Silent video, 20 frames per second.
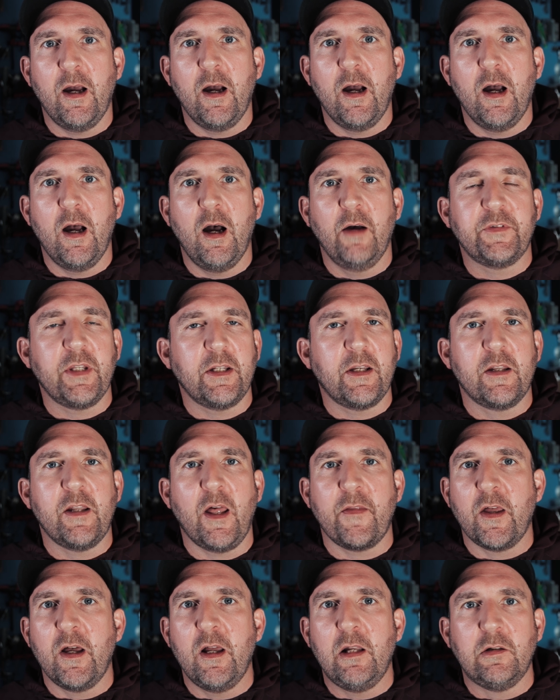I've done
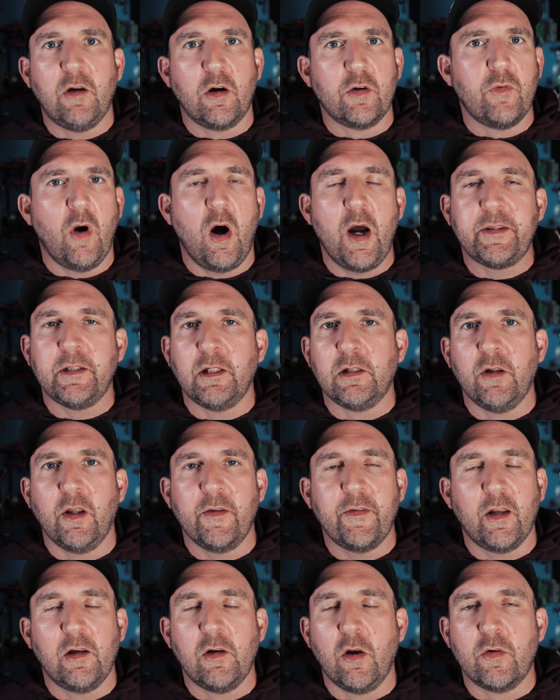another long ride and
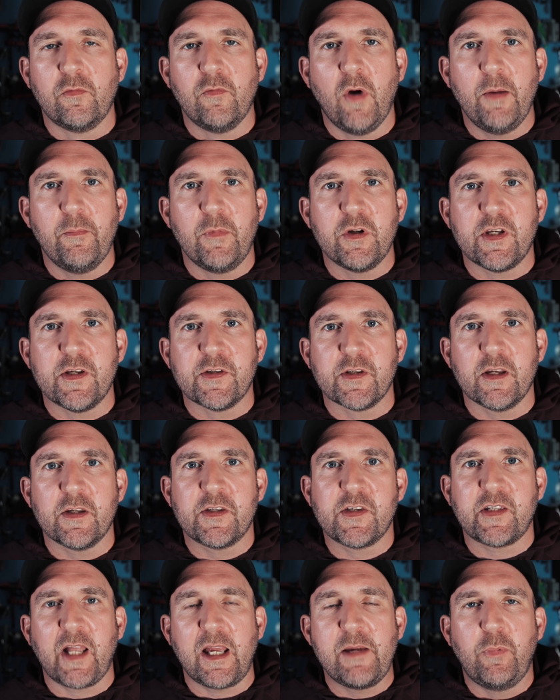another long run, which is a
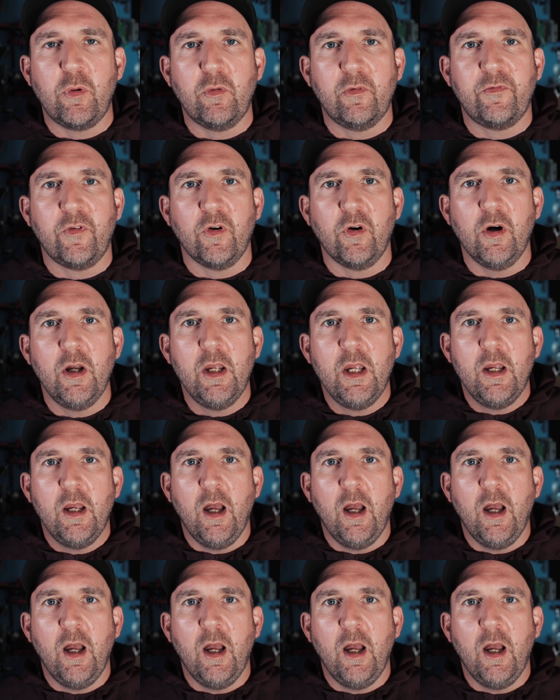staple for